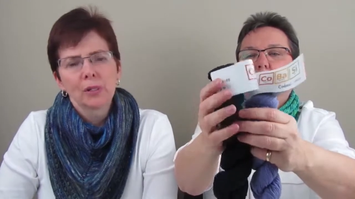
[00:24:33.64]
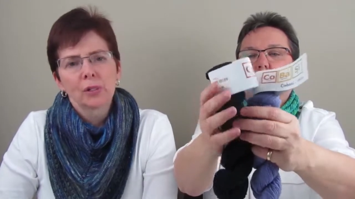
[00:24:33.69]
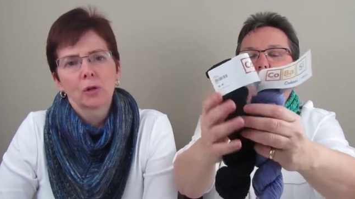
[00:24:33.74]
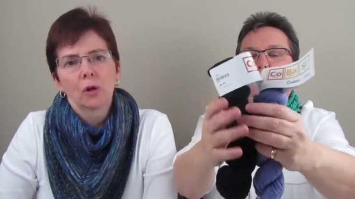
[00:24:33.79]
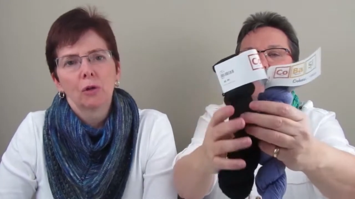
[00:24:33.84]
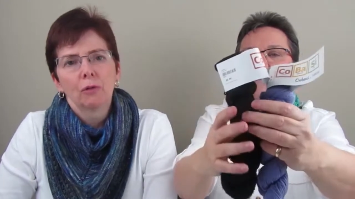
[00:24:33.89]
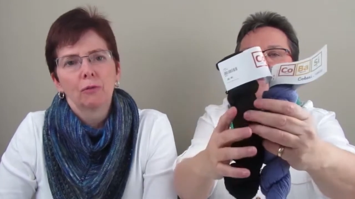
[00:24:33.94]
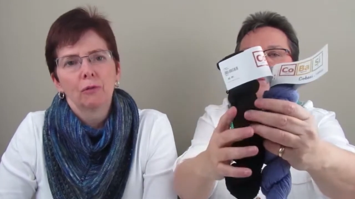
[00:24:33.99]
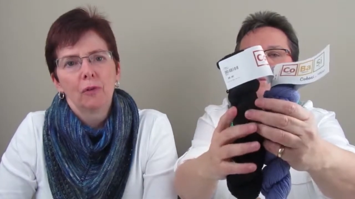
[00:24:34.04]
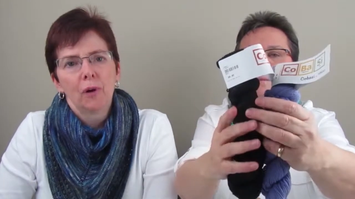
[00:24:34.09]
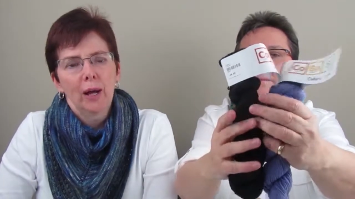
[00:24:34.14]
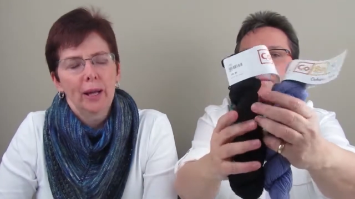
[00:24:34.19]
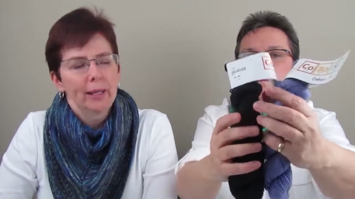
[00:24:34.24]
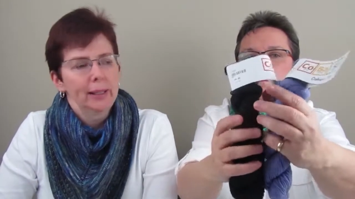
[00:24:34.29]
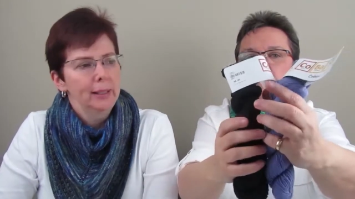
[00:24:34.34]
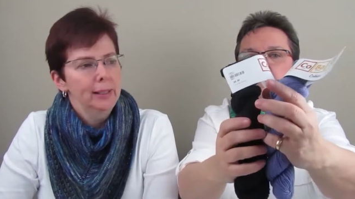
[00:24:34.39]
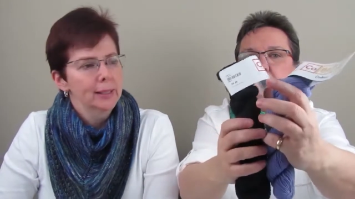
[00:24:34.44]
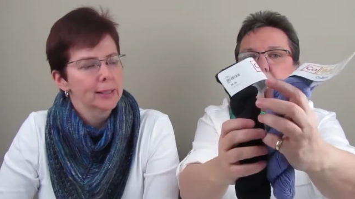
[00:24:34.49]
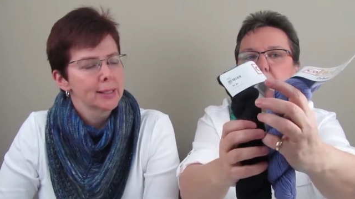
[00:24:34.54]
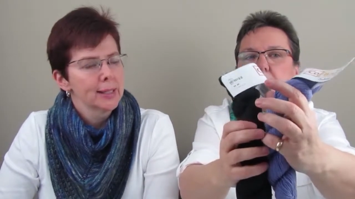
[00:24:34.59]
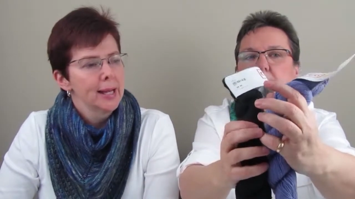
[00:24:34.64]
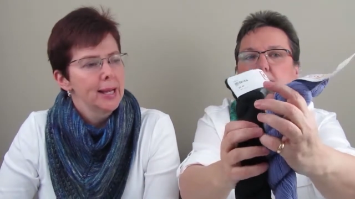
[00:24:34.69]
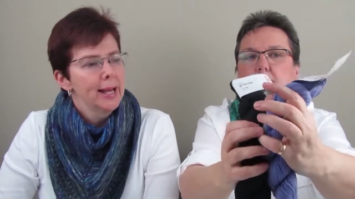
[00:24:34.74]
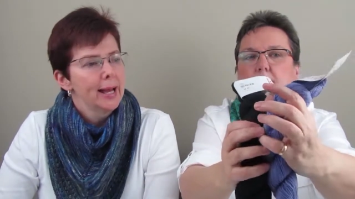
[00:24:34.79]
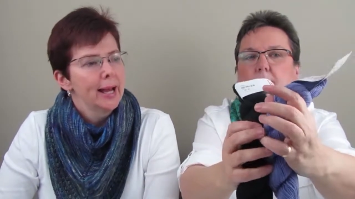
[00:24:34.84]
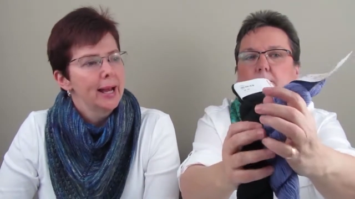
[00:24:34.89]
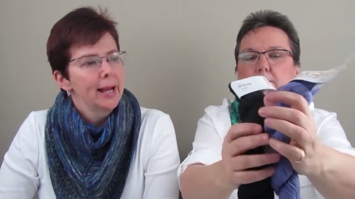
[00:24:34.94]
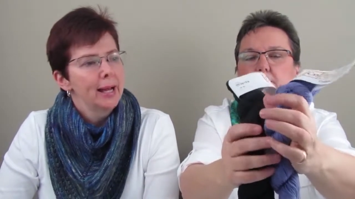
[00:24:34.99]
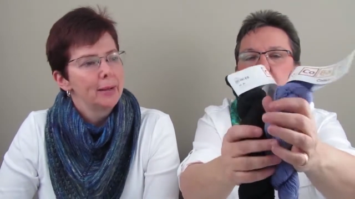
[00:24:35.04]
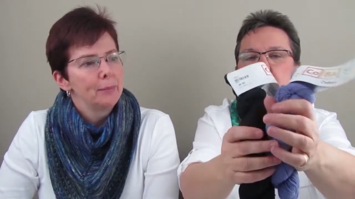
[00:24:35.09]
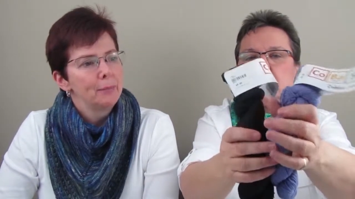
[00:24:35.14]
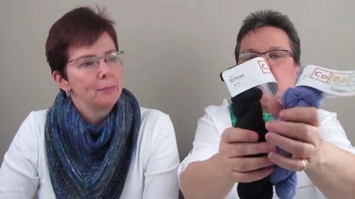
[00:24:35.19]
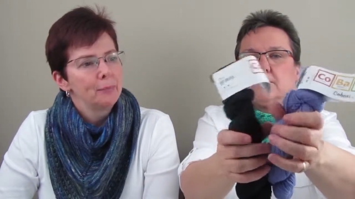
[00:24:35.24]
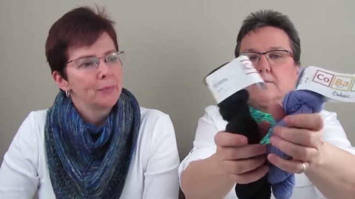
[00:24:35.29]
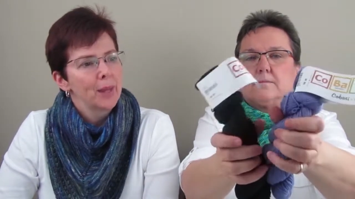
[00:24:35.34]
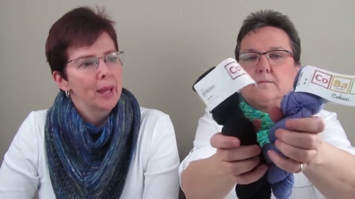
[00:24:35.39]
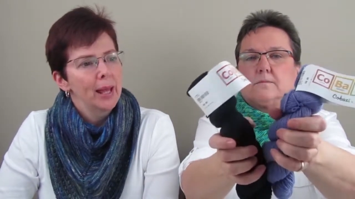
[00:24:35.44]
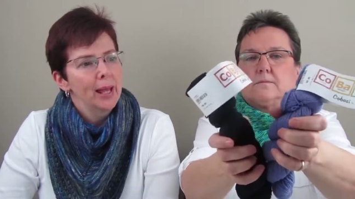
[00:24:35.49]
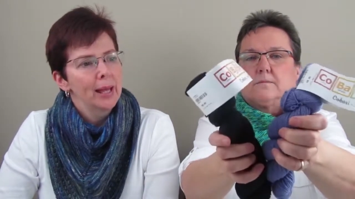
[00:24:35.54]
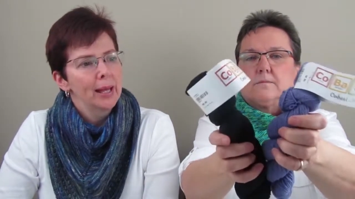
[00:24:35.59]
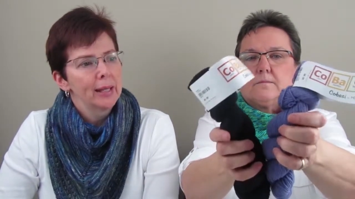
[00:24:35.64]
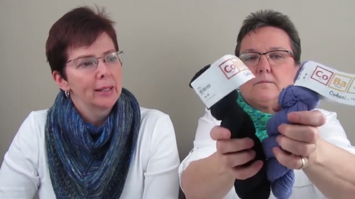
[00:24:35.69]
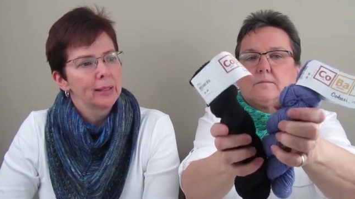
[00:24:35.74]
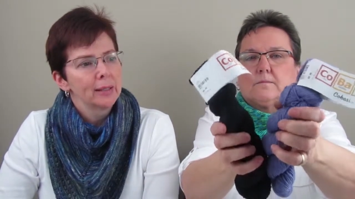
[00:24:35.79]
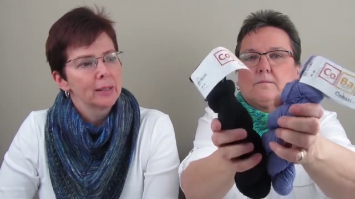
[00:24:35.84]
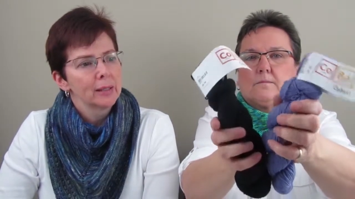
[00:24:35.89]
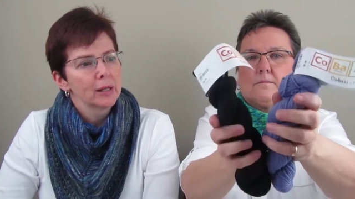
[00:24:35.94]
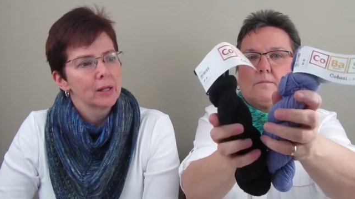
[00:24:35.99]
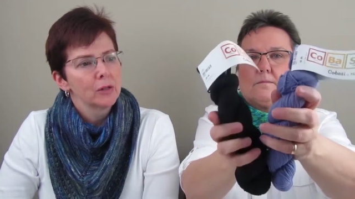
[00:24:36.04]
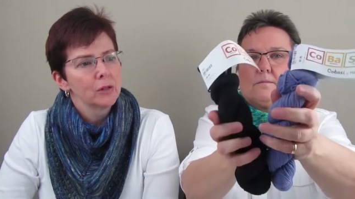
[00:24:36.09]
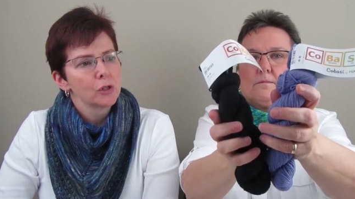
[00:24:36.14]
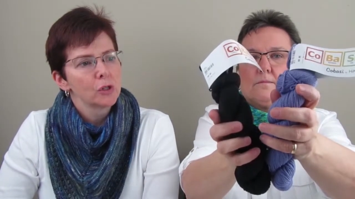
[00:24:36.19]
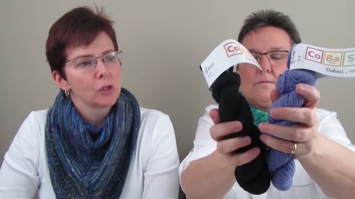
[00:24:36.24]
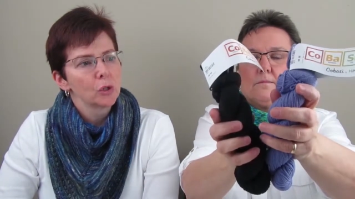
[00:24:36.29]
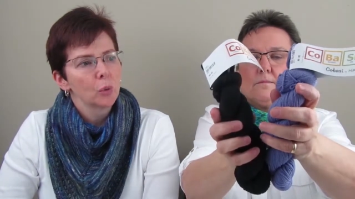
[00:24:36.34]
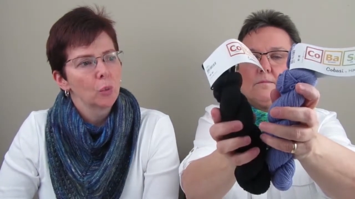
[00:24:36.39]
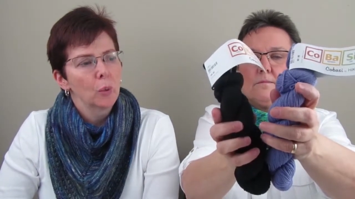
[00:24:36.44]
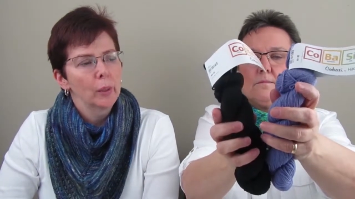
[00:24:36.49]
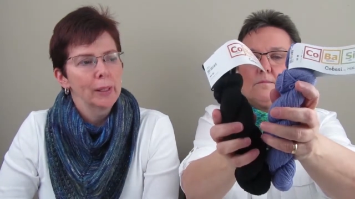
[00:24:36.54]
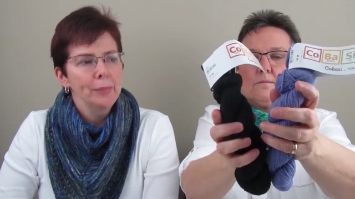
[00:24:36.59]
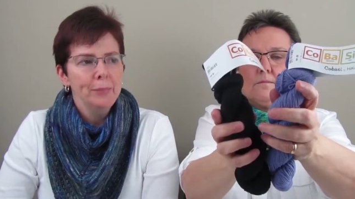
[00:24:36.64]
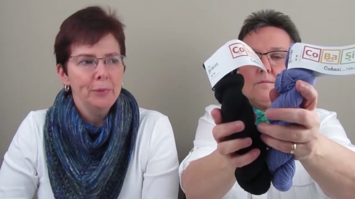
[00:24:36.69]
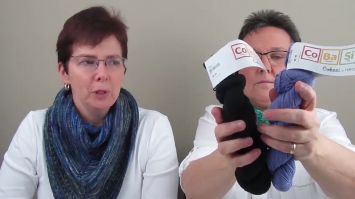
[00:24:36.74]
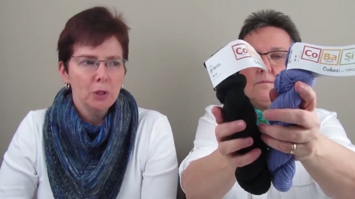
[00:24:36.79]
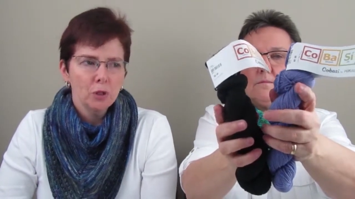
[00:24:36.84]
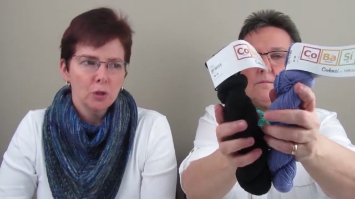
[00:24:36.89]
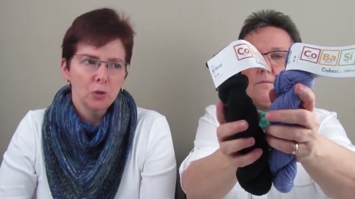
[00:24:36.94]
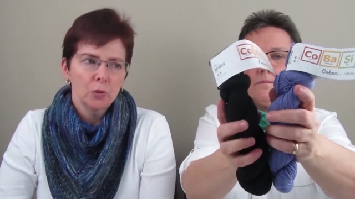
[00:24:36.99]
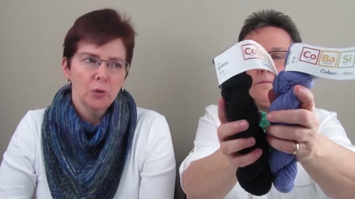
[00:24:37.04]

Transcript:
Speaker 1: one is called Violet. Um, and so what I'm going to